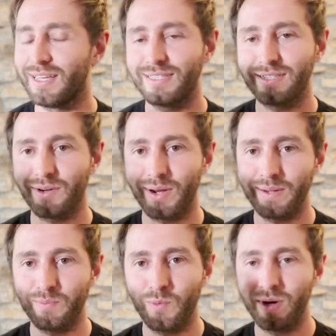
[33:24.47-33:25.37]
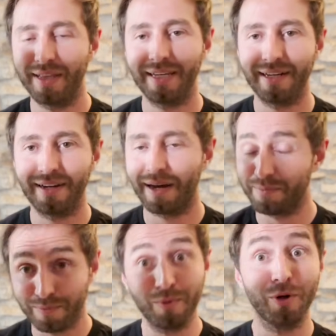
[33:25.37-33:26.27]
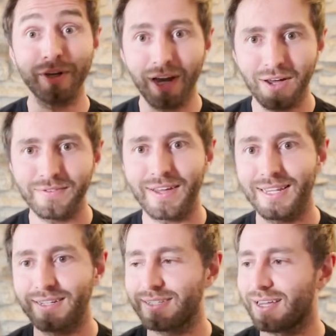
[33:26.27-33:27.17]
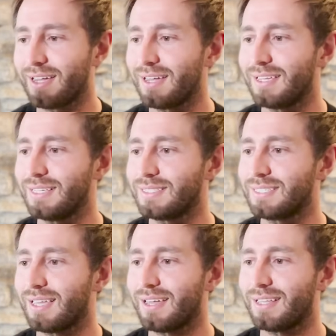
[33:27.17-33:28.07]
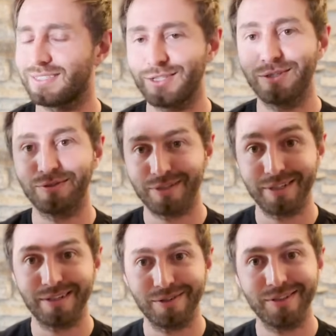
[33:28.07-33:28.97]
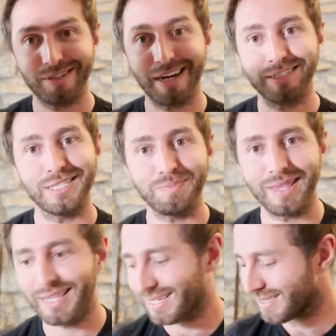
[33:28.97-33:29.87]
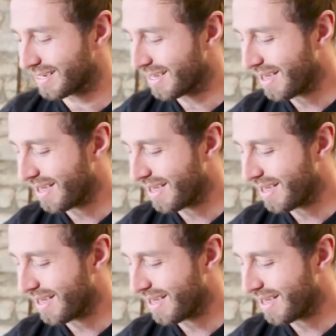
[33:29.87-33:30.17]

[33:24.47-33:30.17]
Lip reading: so I am worthy and I'm good enough, and it's to actually spin this.